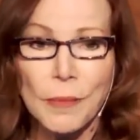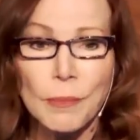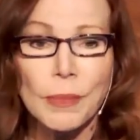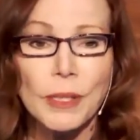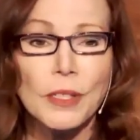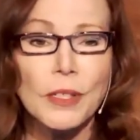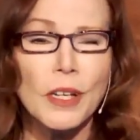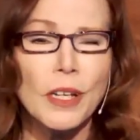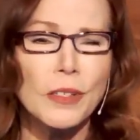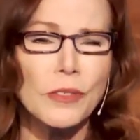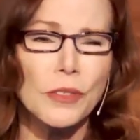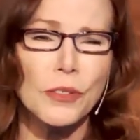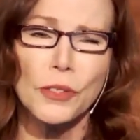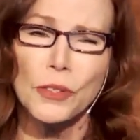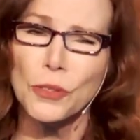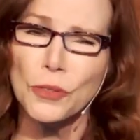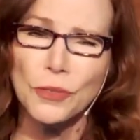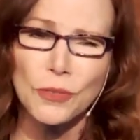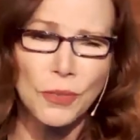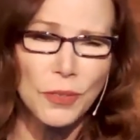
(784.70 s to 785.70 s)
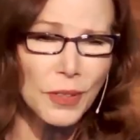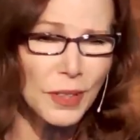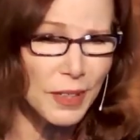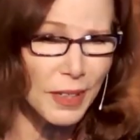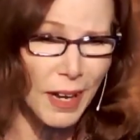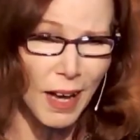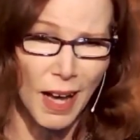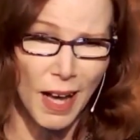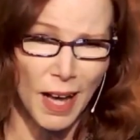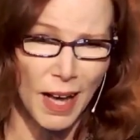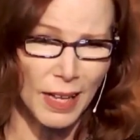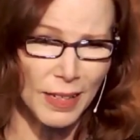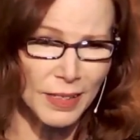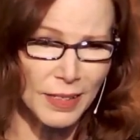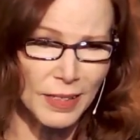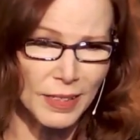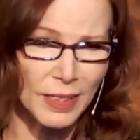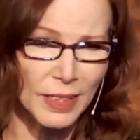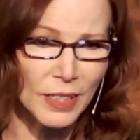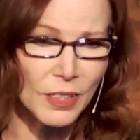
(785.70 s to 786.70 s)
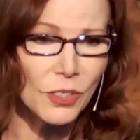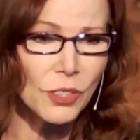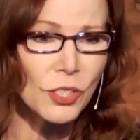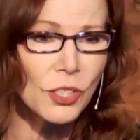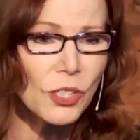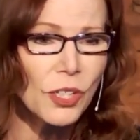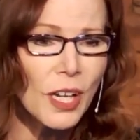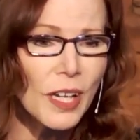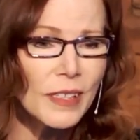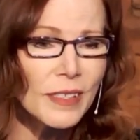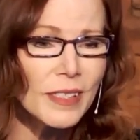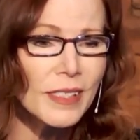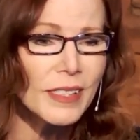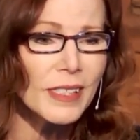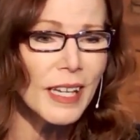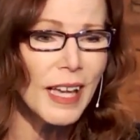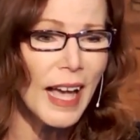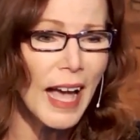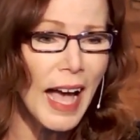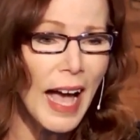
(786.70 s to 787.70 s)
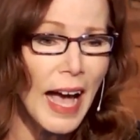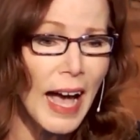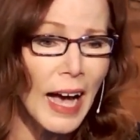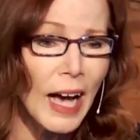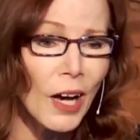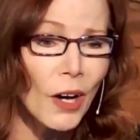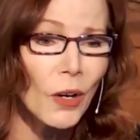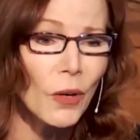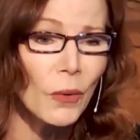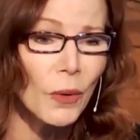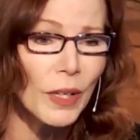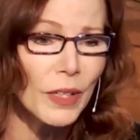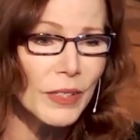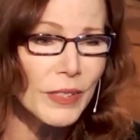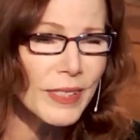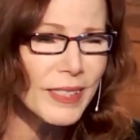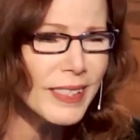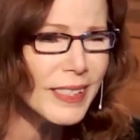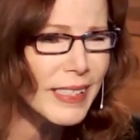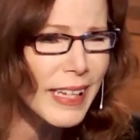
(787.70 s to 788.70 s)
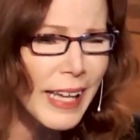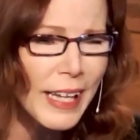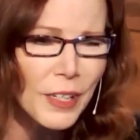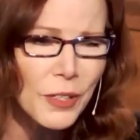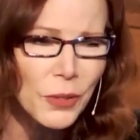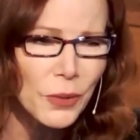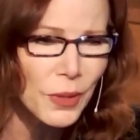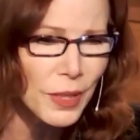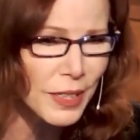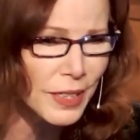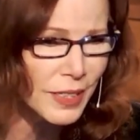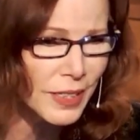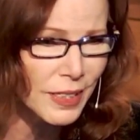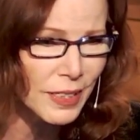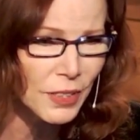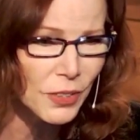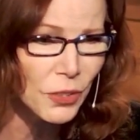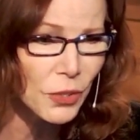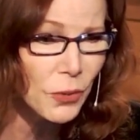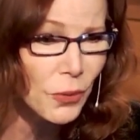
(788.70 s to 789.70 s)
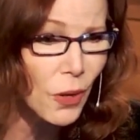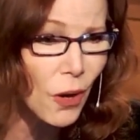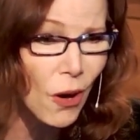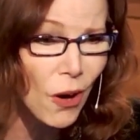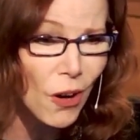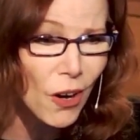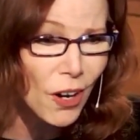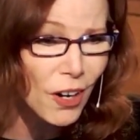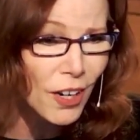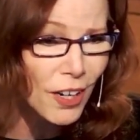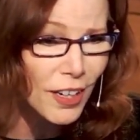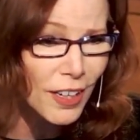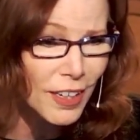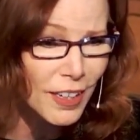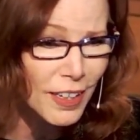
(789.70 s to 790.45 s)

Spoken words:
because you forgot just how sacred you are.